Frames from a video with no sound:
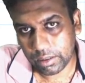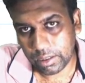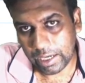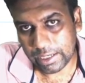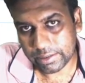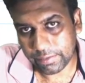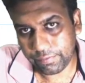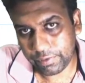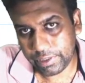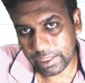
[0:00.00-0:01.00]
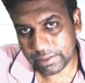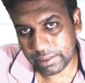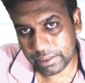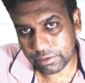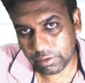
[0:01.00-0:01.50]
has a Fourier
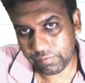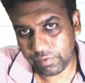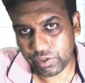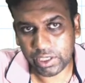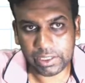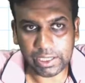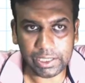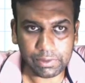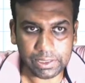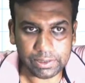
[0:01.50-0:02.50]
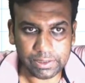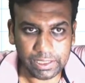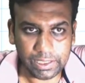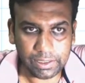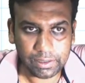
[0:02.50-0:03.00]
series coefficient, and you can
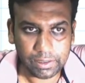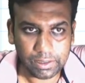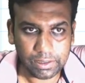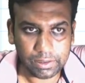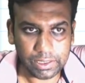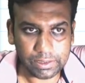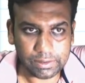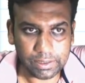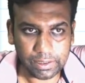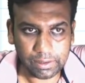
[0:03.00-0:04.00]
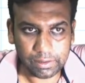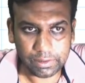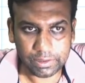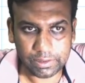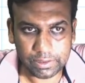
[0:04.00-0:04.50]
see this thing,
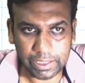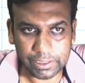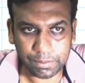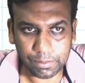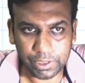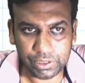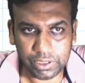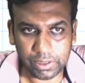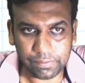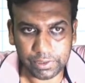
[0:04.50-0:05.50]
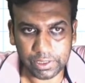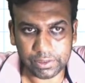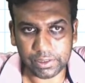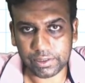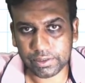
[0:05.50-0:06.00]
this is an exponential Fourier
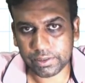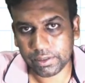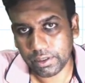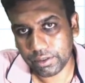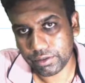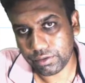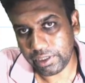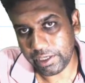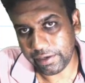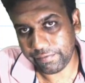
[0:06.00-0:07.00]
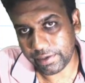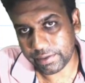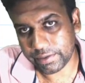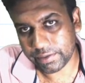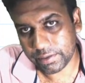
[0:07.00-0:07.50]
series, so
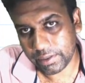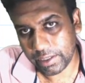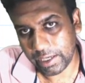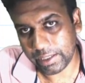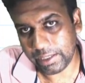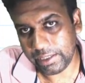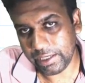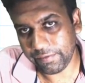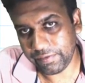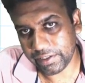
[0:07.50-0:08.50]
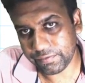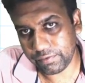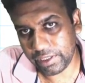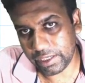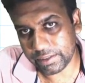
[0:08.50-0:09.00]
EFS, and the EFS
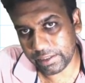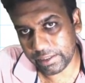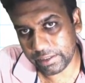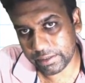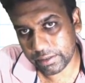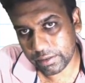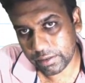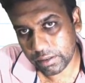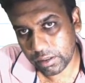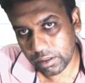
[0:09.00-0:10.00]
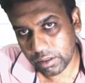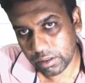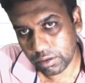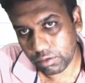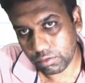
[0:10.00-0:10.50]
Fourier series
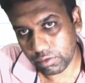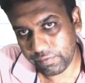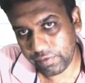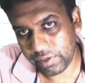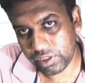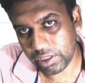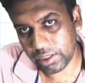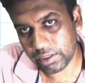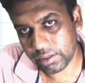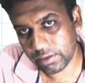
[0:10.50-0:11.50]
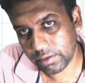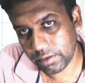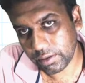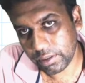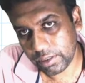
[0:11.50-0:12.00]
coefficient
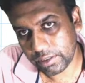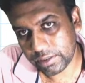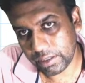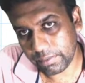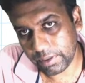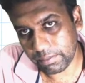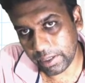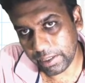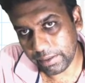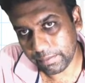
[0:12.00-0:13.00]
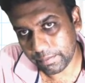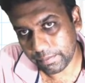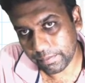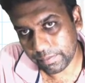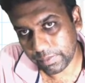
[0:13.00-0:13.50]
is given by
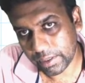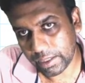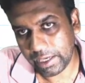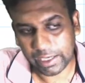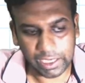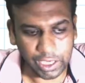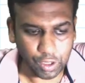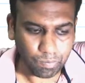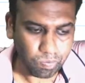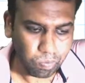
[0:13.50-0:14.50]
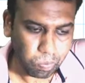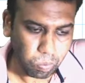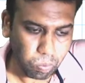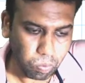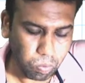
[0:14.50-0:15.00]
AK.
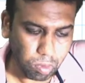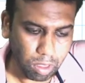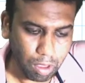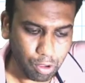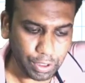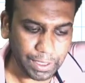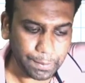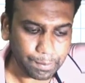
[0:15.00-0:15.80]
Okay,